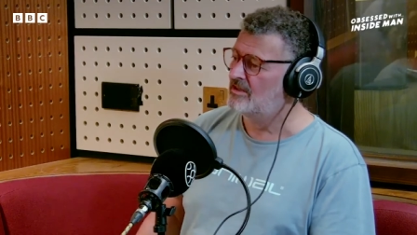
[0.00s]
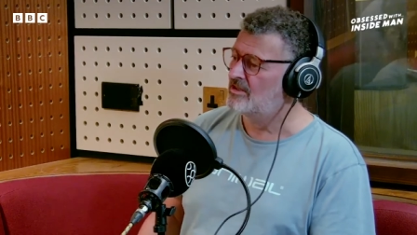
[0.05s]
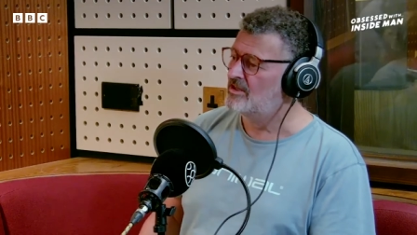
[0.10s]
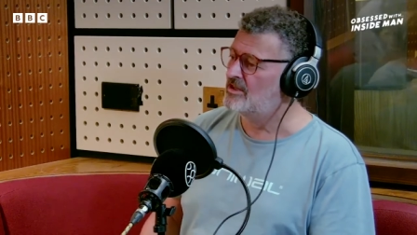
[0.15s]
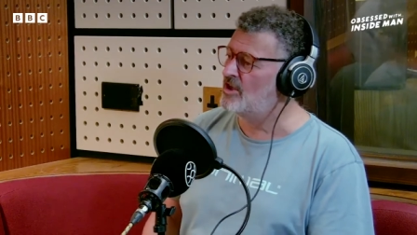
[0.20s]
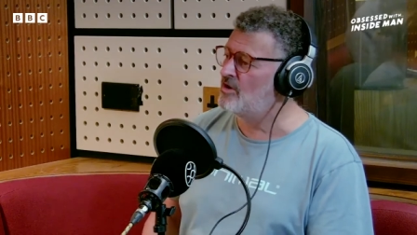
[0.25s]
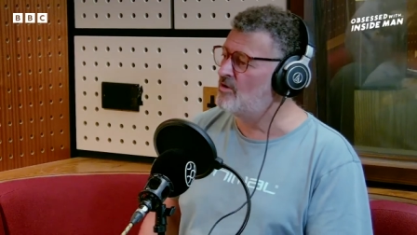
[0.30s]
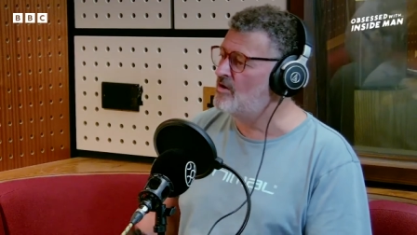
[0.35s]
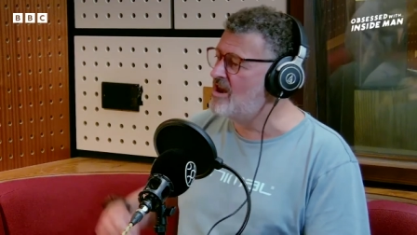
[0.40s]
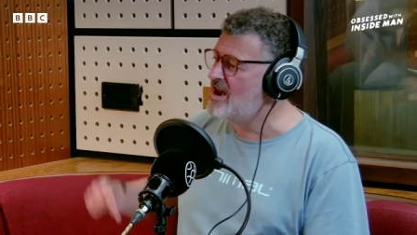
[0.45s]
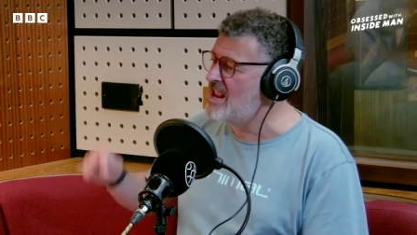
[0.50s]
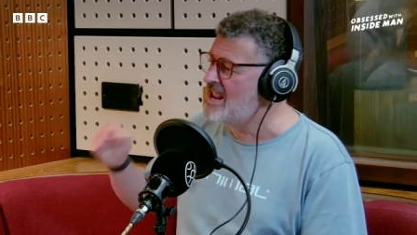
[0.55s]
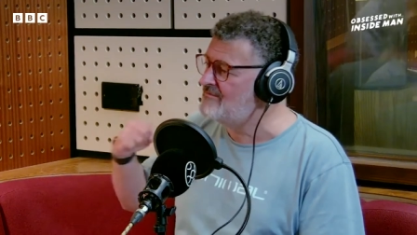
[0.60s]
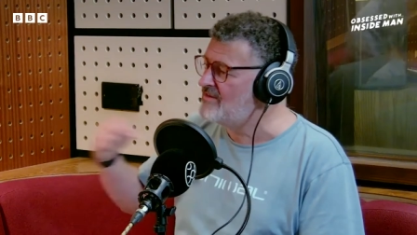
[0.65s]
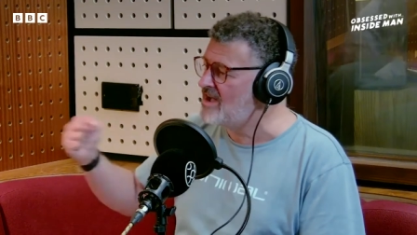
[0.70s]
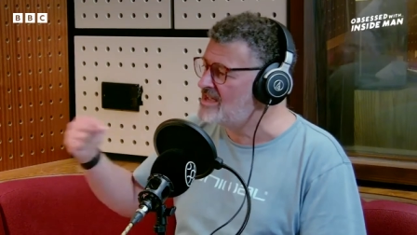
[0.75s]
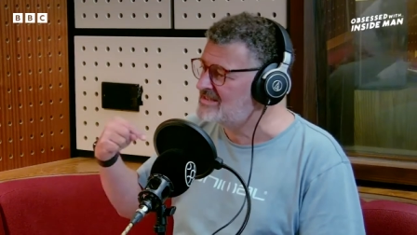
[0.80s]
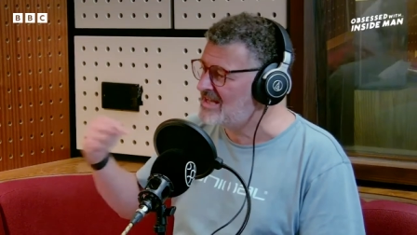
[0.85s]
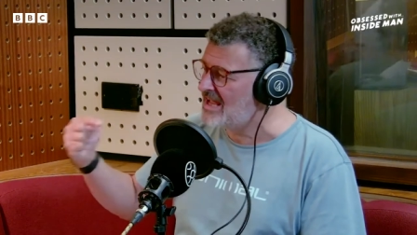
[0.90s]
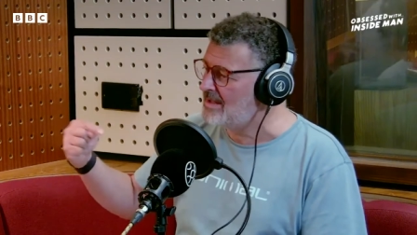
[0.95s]
You leave
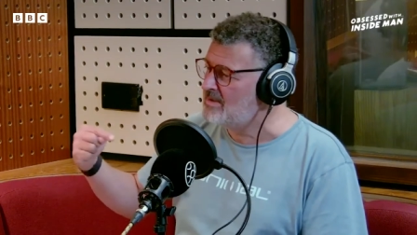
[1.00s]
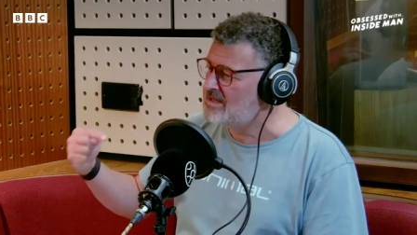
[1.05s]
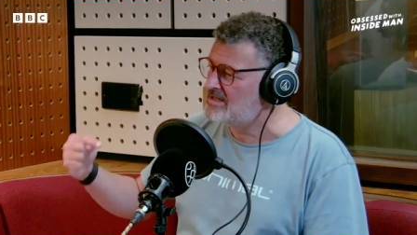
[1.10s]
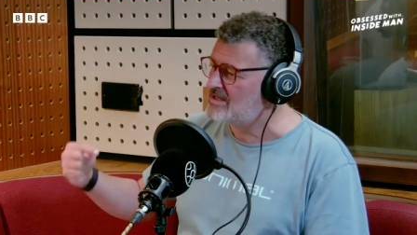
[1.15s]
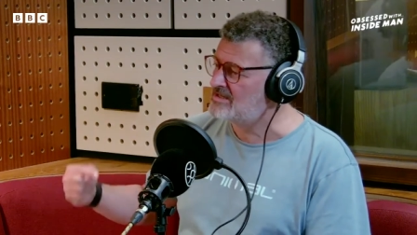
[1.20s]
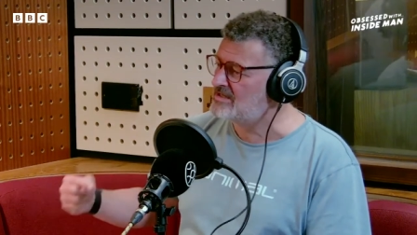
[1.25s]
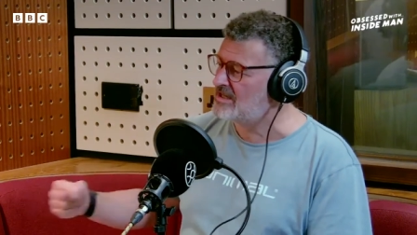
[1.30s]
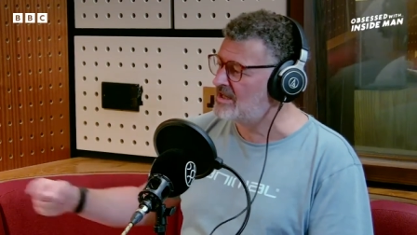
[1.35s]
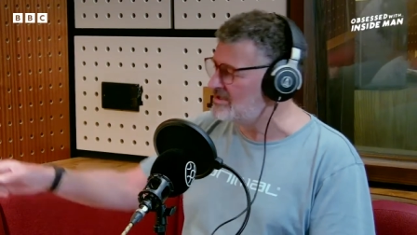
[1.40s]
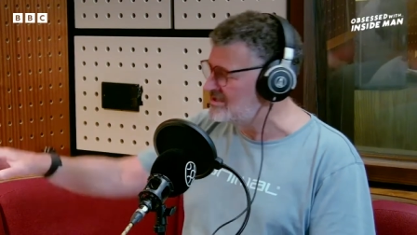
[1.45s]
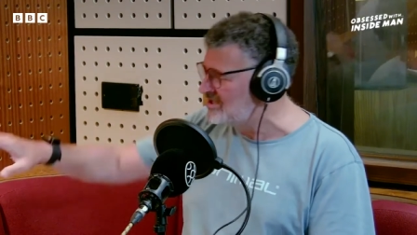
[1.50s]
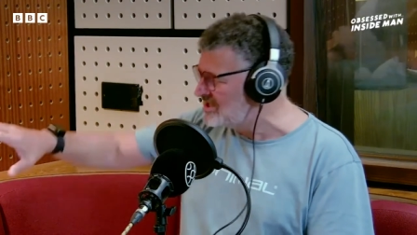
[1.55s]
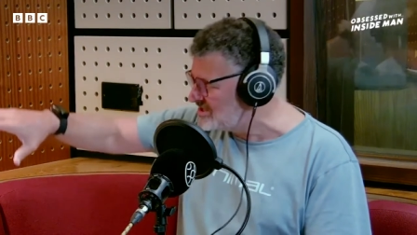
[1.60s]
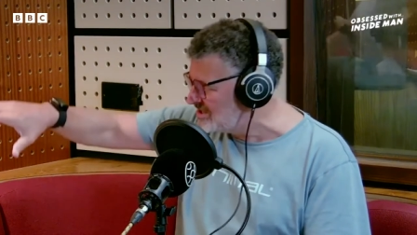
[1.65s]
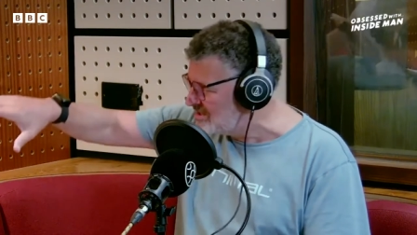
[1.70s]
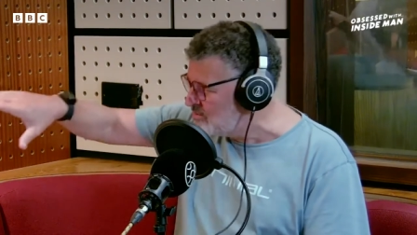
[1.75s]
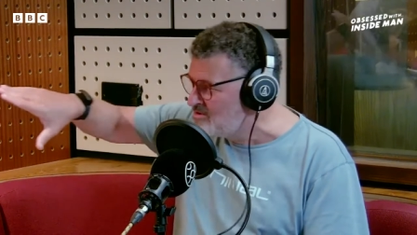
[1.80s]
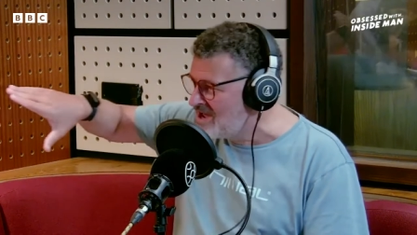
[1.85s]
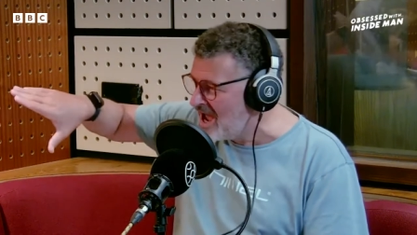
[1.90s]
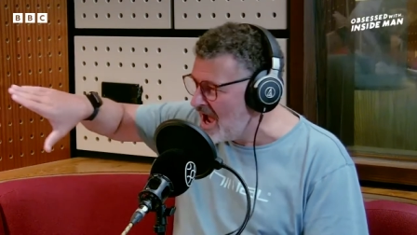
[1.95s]
us amateurs. Just
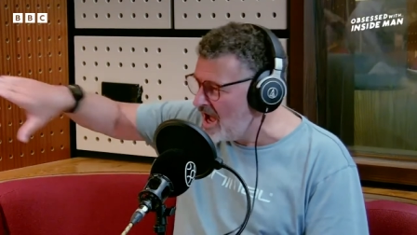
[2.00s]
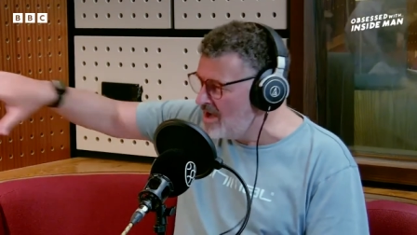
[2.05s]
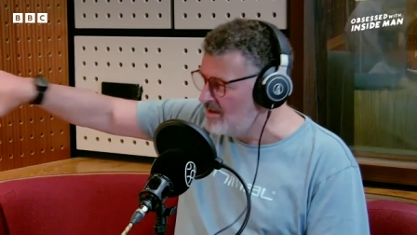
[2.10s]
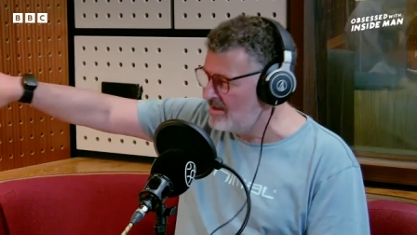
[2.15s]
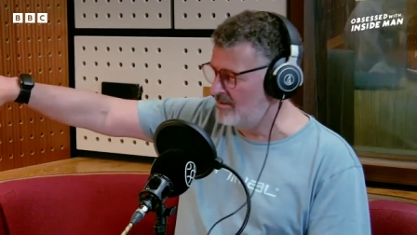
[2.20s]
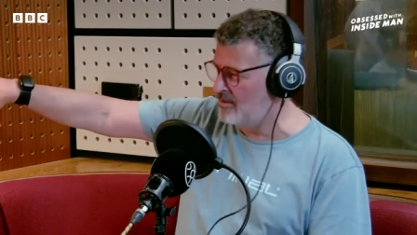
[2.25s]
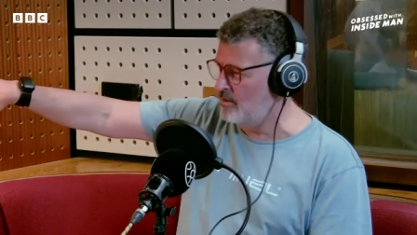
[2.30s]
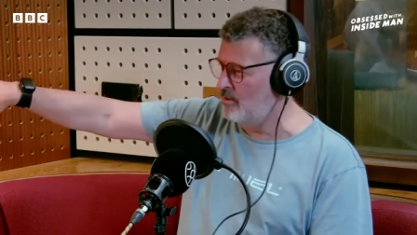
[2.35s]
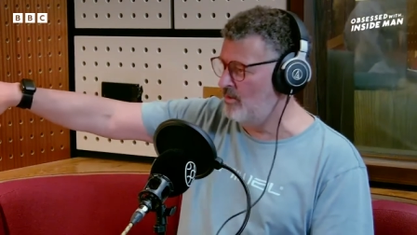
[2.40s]
get out of the